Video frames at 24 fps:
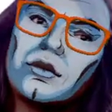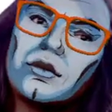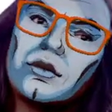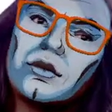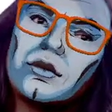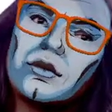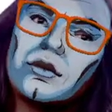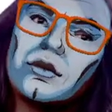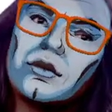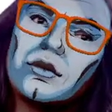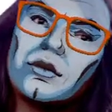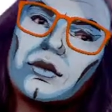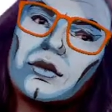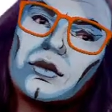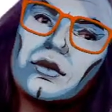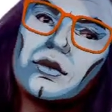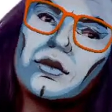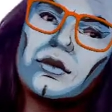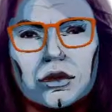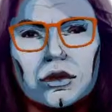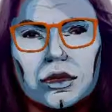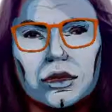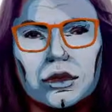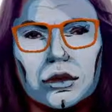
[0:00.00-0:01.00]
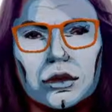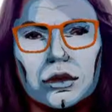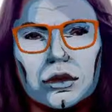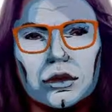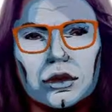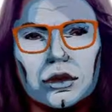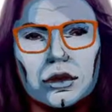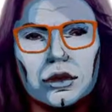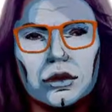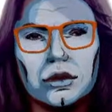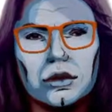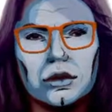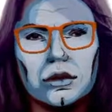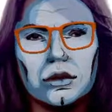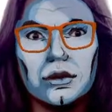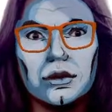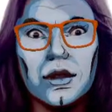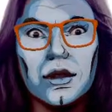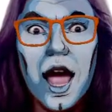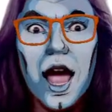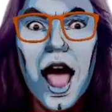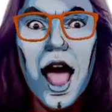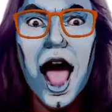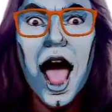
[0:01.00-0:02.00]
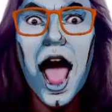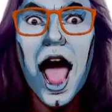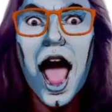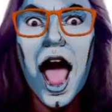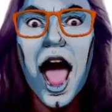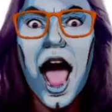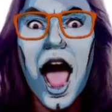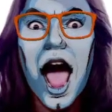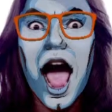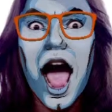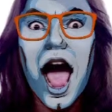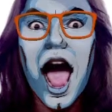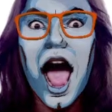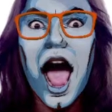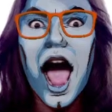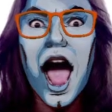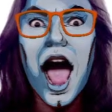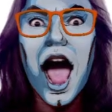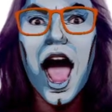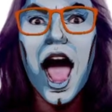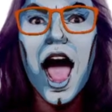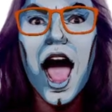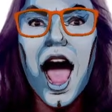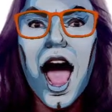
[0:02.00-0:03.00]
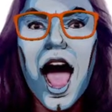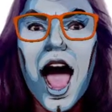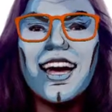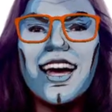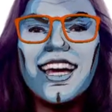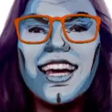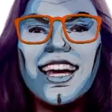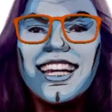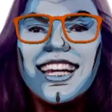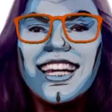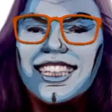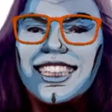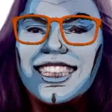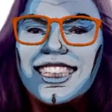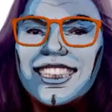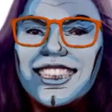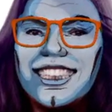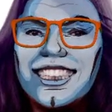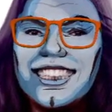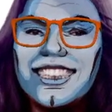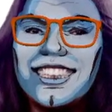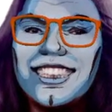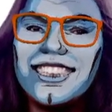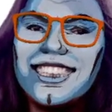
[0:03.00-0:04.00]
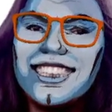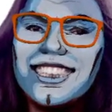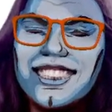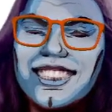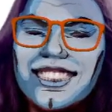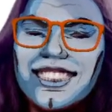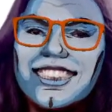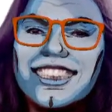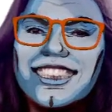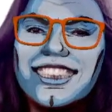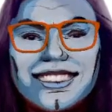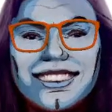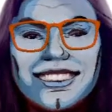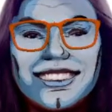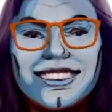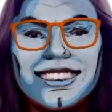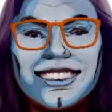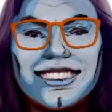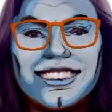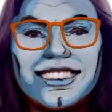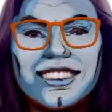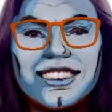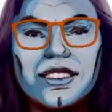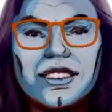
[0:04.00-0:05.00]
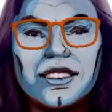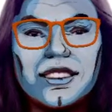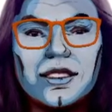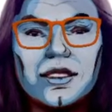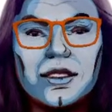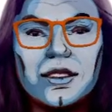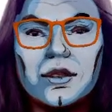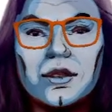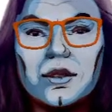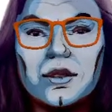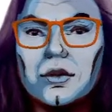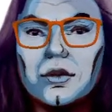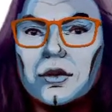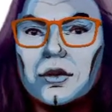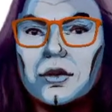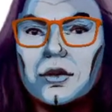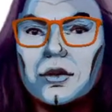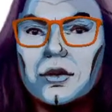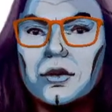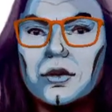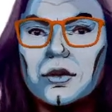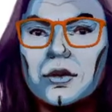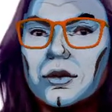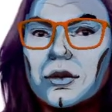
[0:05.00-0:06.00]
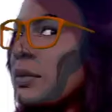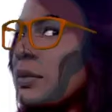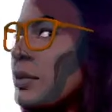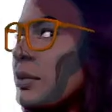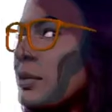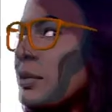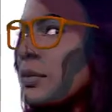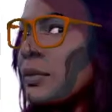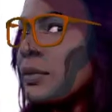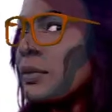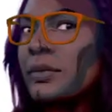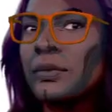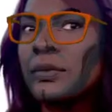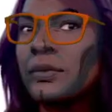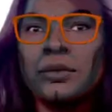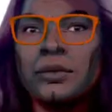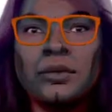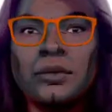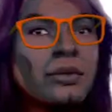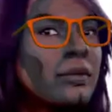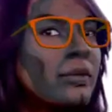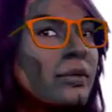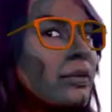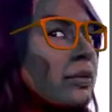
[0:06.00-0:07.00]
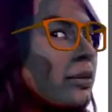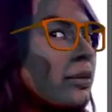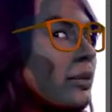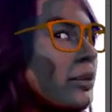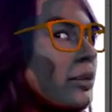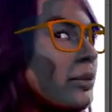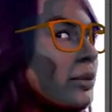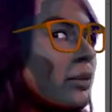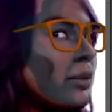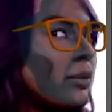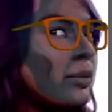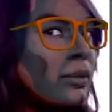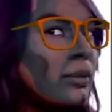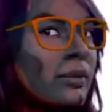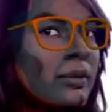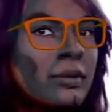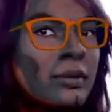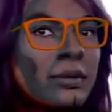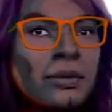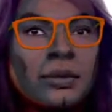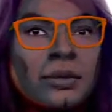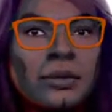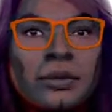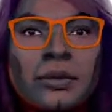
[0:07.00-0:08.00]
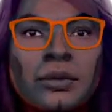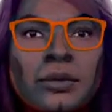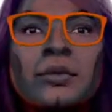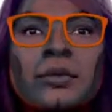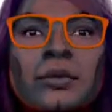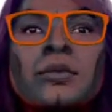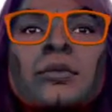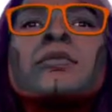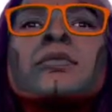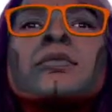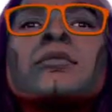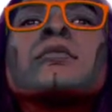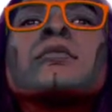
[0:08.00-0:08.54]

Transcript: Oh, but is that because my face mesh was set to, that's on blended. So standard. Oh, there we go.